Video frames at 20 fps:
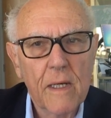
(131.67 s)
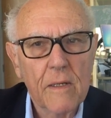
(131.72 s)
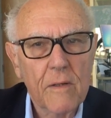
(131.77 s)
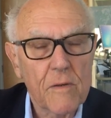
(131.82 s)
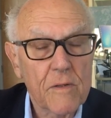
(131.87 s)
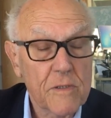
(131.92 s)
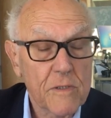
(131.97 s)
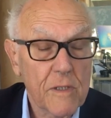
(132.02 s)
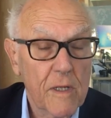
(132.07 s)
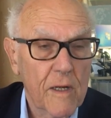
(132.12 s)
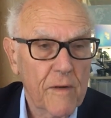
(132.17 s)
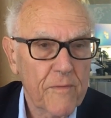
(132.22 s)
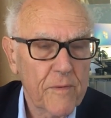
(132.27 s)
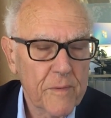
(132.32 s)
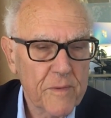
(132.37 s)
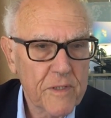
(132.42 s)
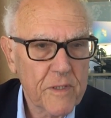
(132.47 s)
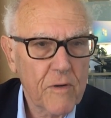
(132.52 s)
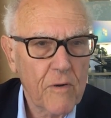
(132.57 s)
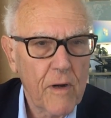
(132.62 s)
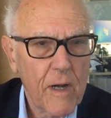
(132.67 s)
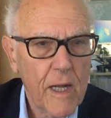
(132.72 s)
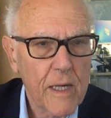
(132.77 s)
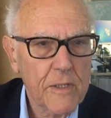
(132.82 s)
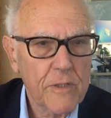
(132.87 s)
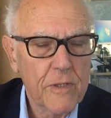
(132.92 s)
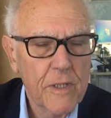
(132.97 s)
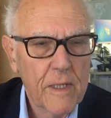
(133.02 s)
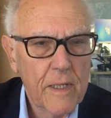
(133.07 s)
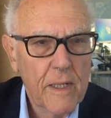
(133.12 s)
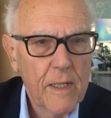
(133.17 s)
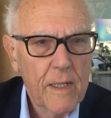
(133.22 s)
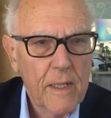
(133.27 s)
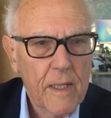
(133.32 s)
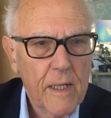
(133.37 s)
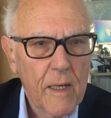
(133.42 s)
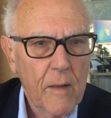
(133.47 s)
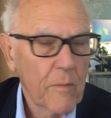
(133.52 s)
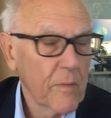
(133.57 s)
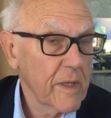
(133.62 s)
got to start from scratch,
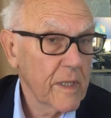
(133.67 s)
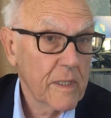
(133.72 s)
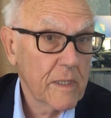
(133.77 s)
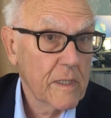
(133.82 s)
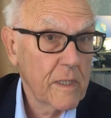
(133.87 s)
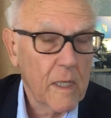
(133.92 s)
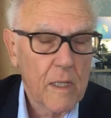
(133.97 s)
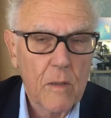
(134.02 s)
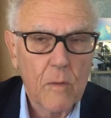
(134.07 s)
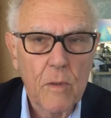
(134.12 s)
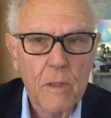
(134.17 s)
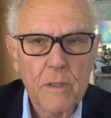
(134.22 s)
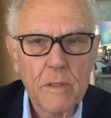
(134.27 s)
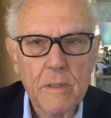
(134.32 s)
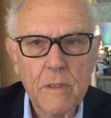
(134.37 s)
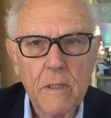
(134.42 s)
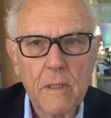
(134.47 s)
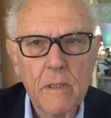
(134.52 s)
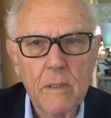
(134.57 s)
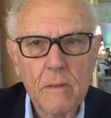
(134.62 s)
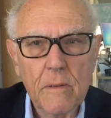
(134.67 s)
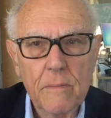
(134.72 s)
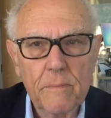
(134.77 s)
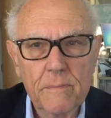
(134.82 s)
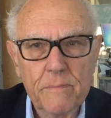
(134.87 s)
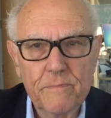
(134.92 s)
and we don't know what to do.